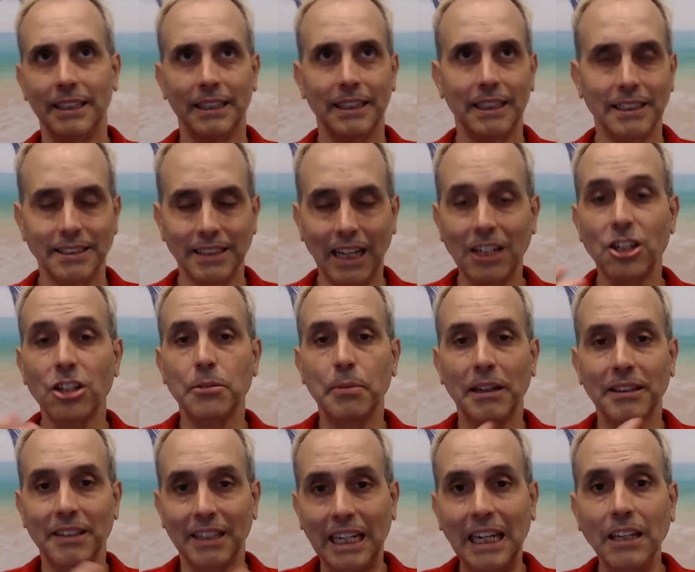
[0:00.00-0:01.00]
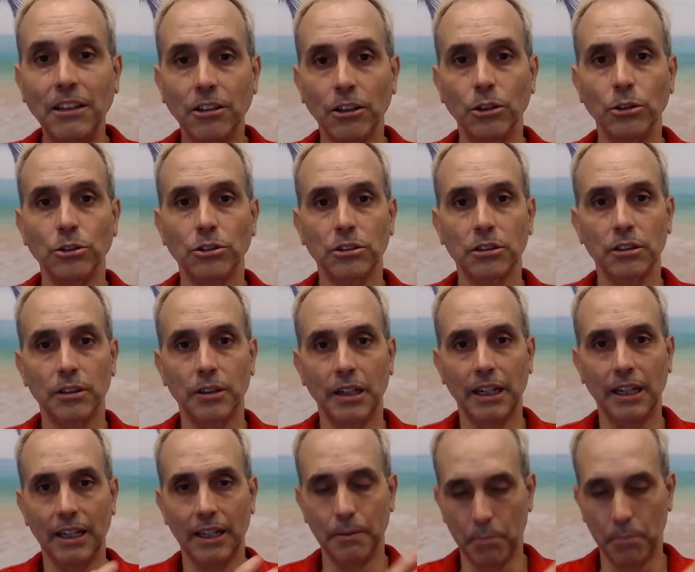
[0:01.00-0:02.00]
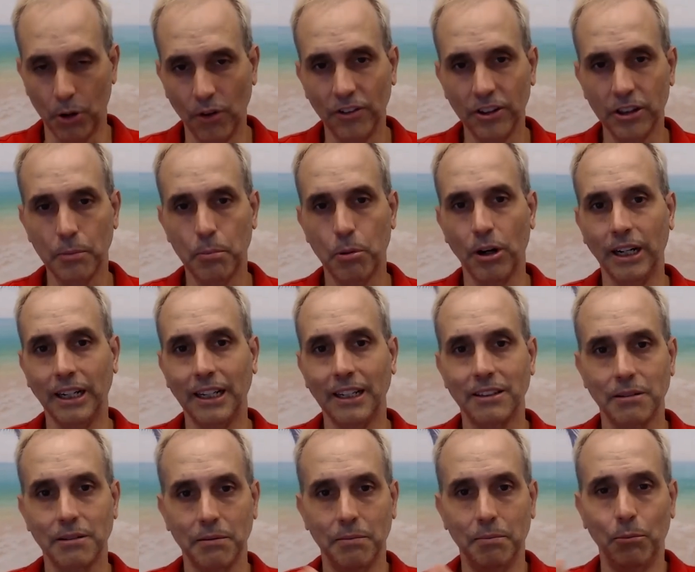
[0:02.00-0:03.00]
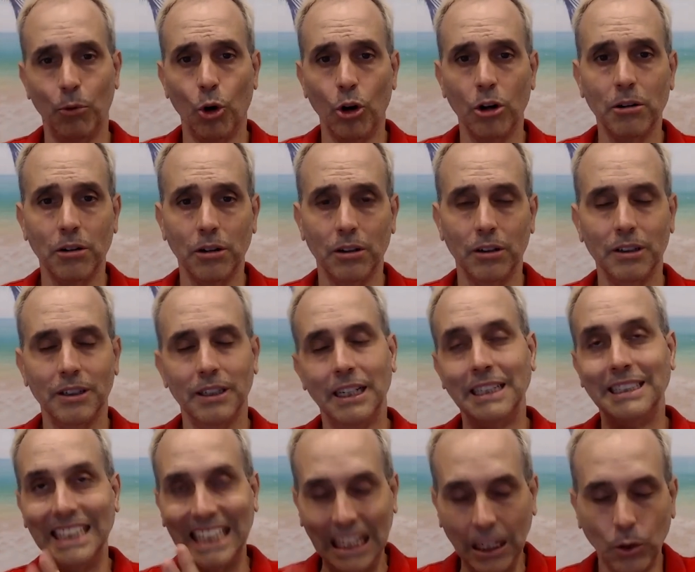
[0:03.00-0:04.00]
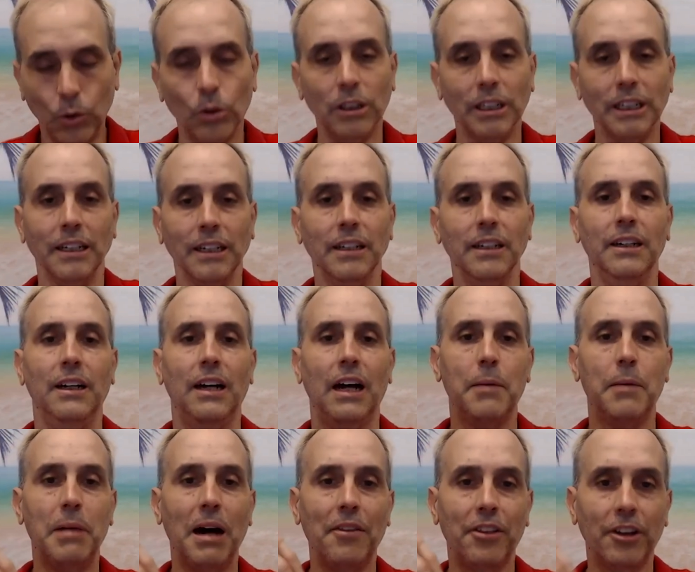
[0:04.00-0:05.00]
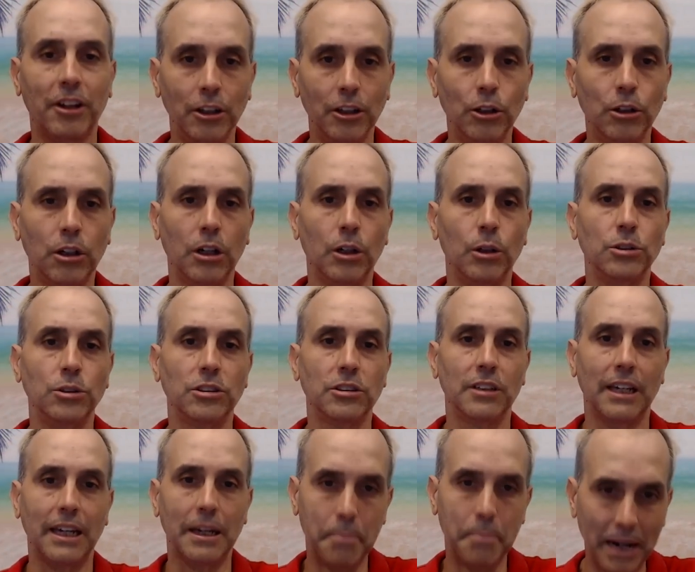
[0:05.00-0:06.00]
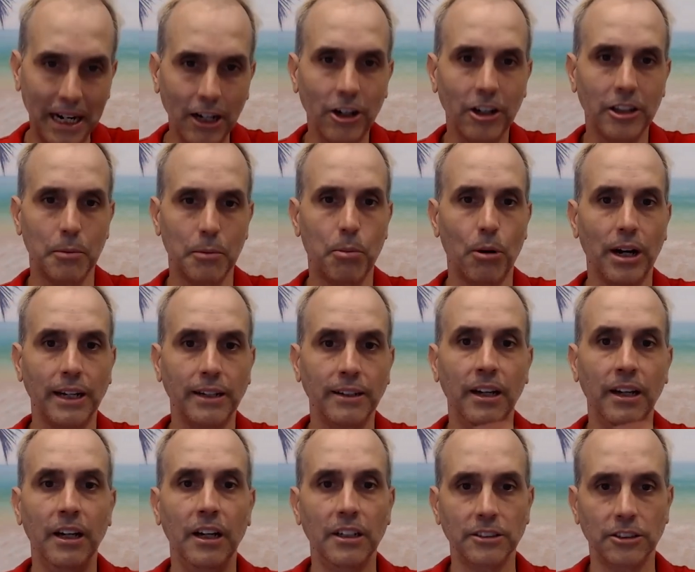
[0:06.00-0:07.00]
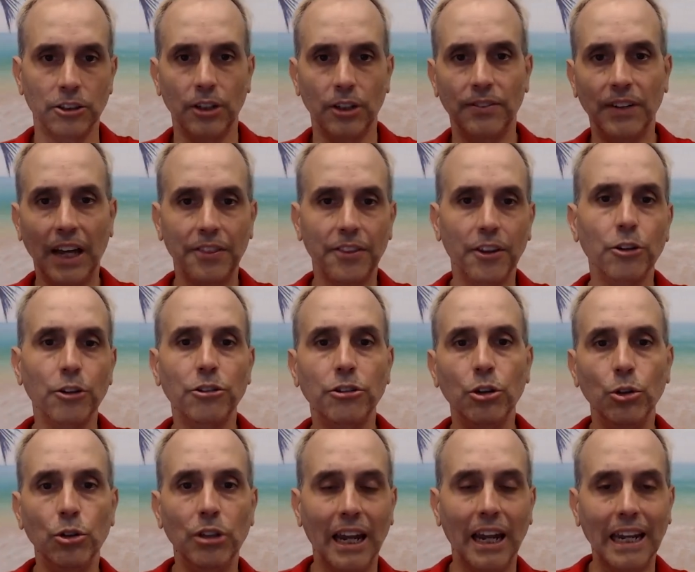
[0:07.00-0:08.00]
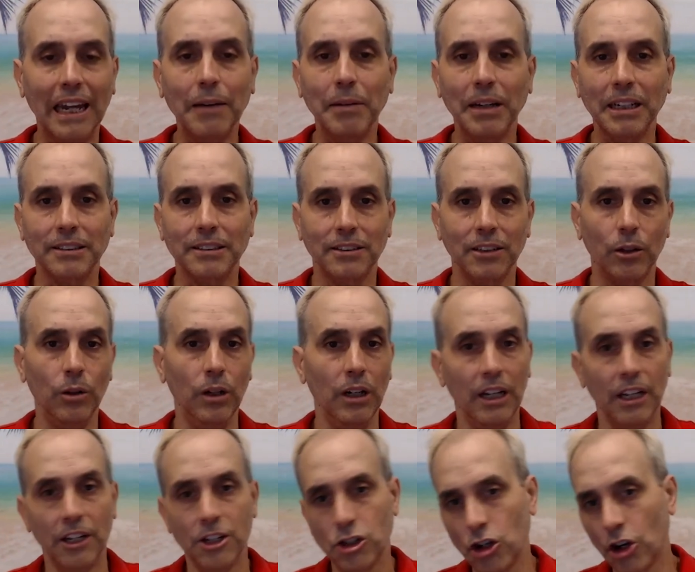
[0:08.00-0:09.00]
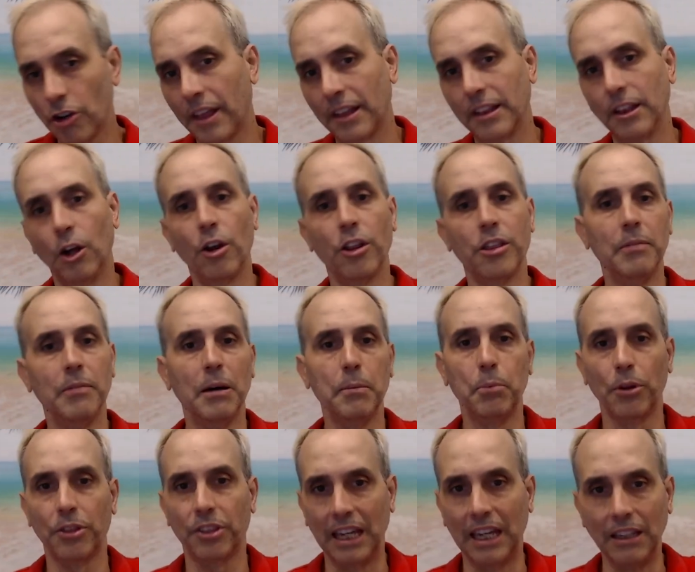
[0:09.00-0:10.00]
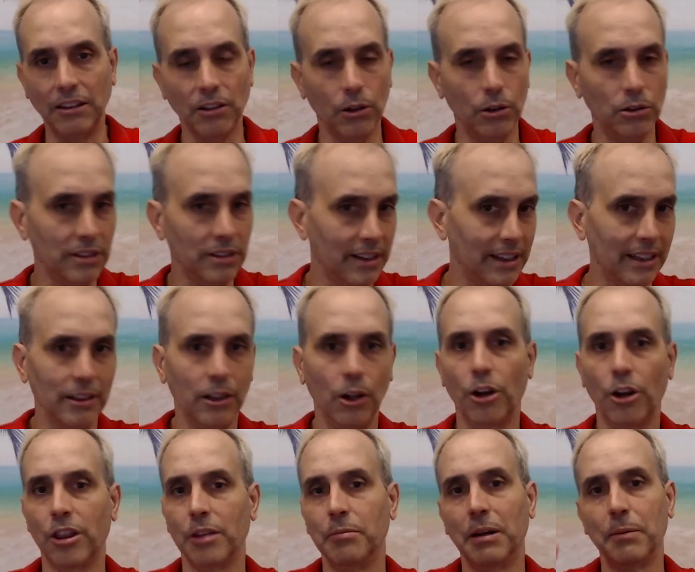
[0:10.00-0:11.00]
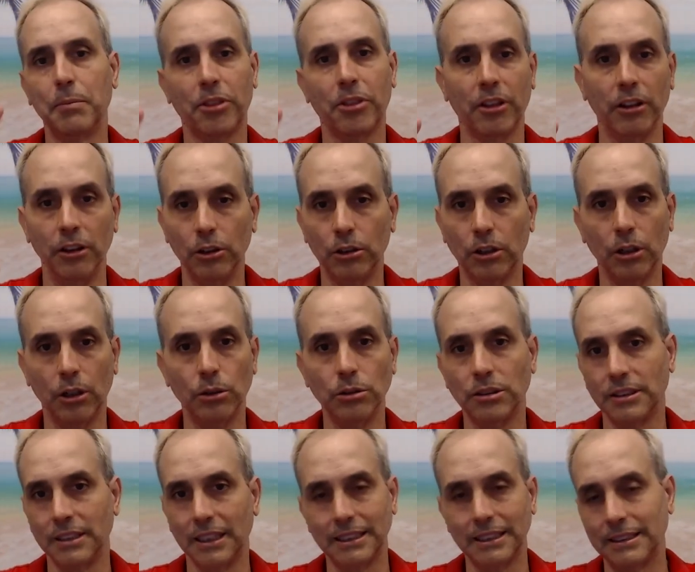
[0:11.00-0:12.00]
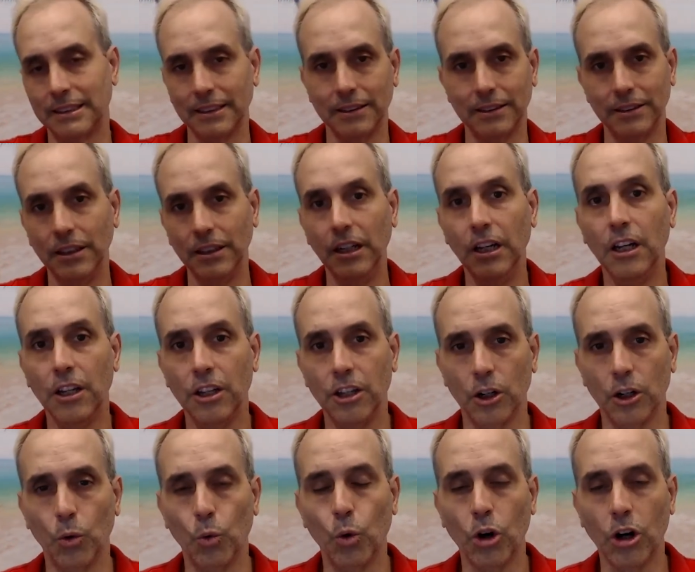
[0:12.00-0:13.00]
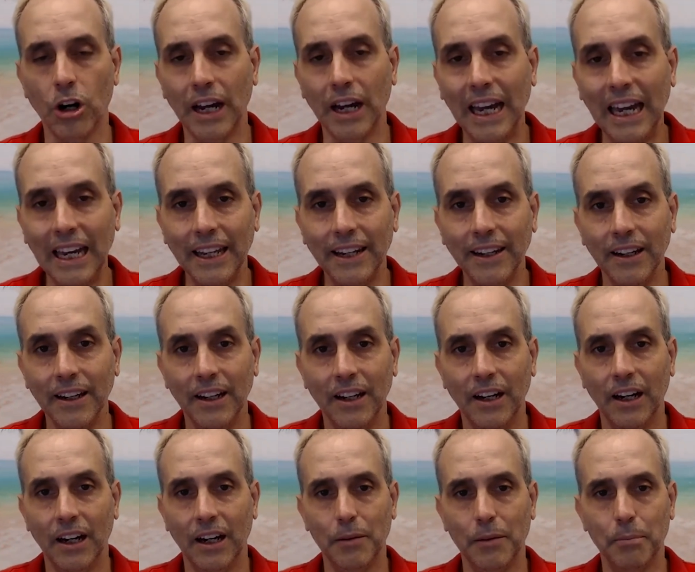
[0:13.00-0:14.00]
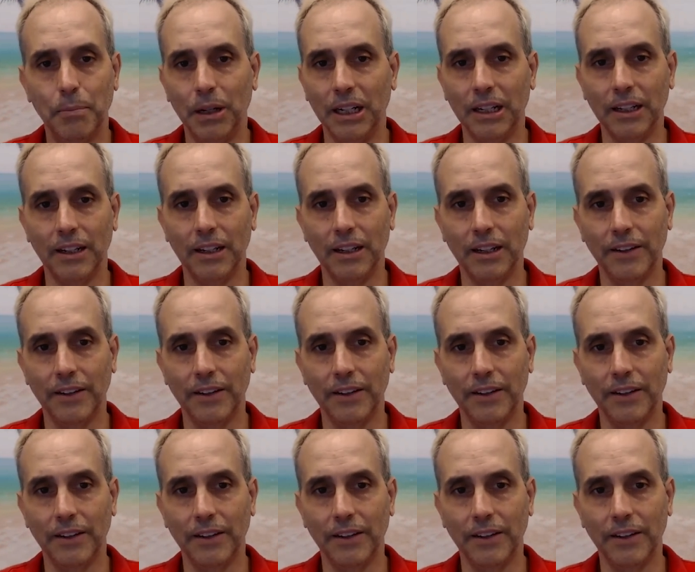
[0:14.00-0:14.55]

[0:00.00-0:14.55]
it's not just about the ketones improving the brain, it's equally about the glucose impairing the brain. So you've got those two dynamics. So sure, they loaded them up with ketones and then loaded them up with glucose, and they still, you know, were ahead. But,